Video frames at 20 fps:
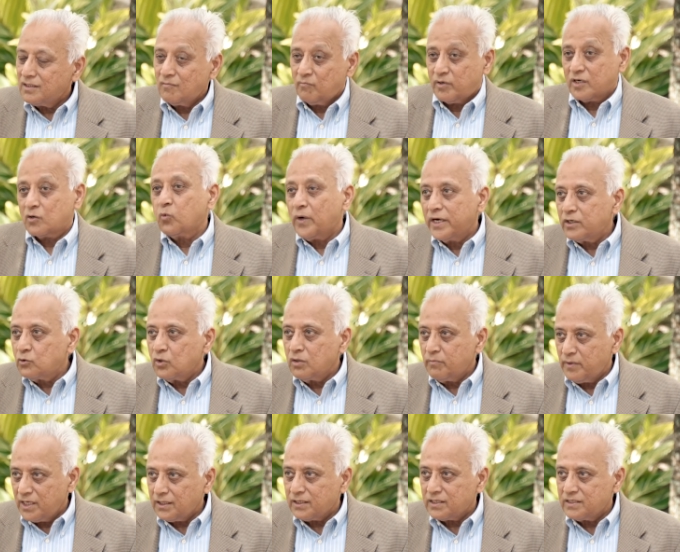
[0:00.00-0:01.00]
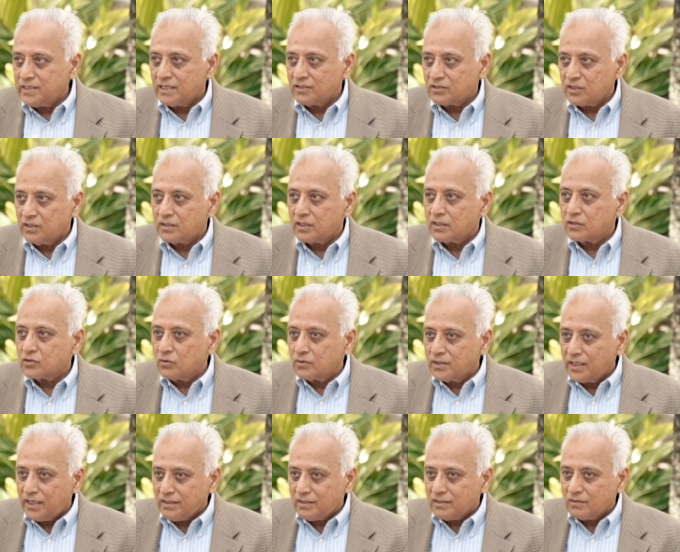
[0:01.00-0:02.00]
But why do we make it Jain center? So
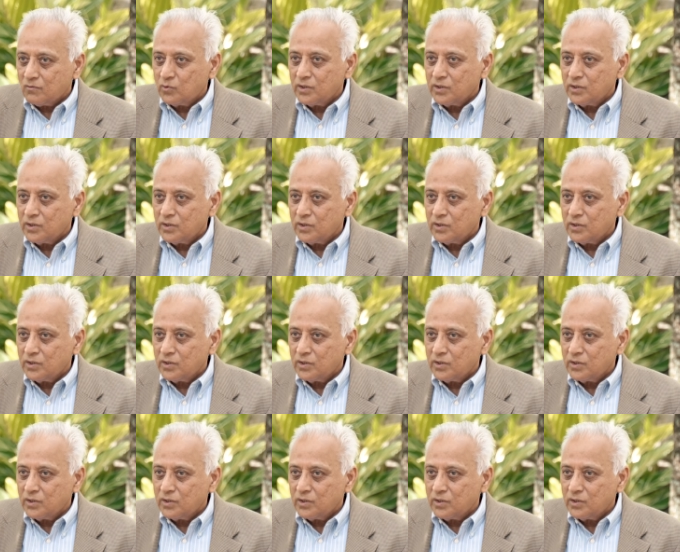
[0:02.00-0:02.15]
that